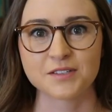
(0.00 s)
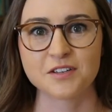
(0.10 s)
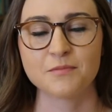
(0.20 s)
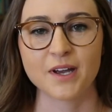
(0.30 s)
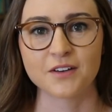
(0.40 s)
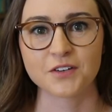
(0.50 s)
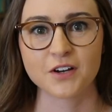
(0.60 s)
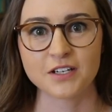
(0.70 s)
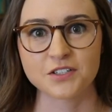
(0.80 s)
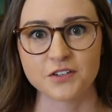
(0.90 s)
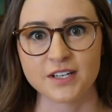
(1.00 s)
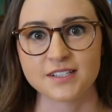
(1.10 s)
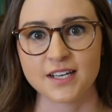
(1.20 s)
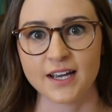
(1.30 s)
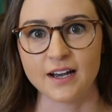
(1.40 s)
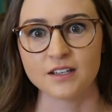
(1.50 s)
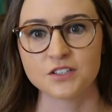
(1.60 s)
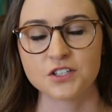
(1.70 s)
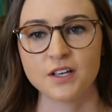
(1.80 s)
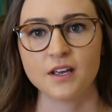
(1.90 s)
received my undergrad degree in
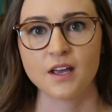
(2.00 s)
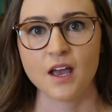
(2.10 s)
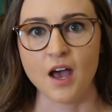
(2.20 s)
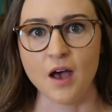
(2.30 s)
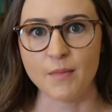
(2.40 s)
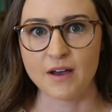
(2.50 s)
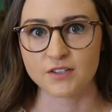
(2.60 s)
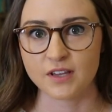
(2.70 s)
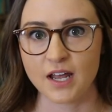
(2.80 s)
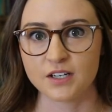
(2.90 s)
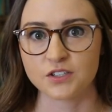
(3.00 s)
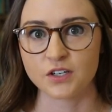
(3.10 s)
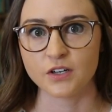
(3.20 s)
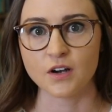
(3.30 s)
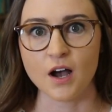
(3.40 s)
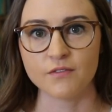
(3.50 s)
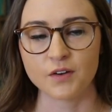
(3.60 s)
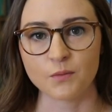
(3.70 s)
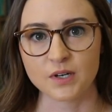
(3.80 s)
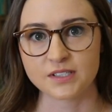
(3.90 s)
psychology. After that, I took a year off
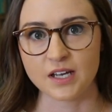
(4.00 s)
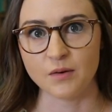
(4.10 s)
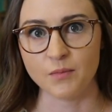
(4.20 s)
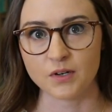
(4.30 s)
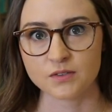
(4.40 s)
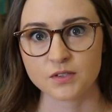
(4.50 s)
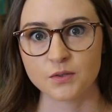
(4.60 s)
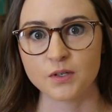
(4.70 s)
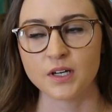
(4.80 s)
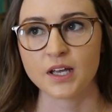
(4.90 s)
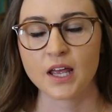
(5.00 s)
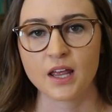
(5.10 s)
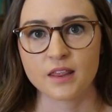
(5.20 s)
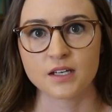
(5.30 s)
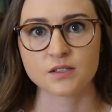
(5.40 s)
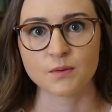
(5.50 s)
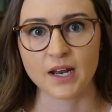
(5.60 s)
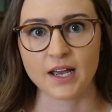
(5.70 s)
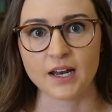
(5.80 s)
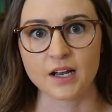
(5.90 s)
and worked at a middle school. That's when
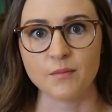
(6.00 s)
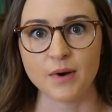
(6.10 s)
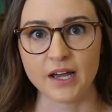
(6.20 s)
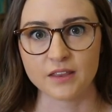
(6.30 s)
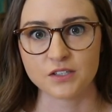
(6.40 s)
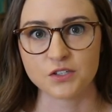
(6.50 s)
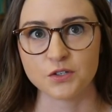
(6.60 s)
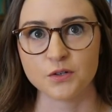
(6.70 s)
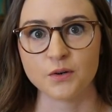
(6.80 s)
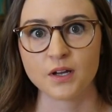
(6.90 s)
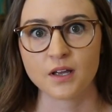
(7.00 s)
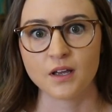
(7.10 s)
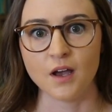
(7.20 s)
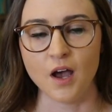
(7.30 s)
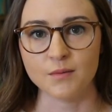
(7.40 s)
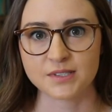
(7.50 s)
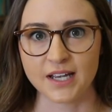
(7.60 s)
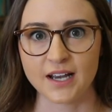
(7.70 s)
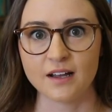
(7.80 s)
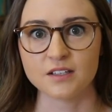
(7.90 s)
I kind of combined the two,
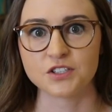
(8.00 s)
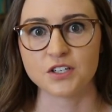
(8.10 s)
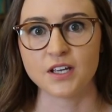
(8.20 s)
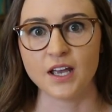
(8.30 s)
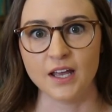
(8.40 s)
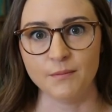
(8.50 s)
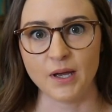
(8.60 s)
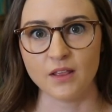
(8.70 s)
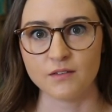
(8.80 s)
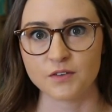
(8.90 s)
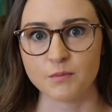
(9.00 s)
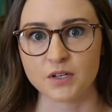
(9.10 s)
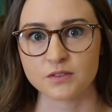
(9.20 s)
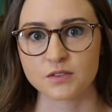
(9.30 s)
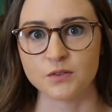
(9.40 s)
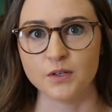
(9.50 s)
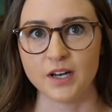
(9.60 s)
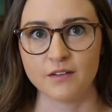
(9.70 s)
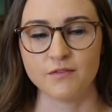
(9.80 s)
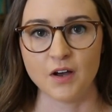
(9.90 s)
psychology and my love for middle school,
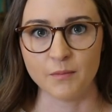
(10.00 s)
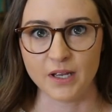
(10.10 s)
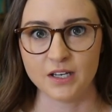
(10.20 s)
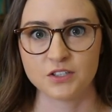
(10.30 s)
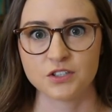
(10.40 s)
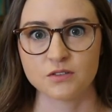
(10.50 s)
and I found my niche in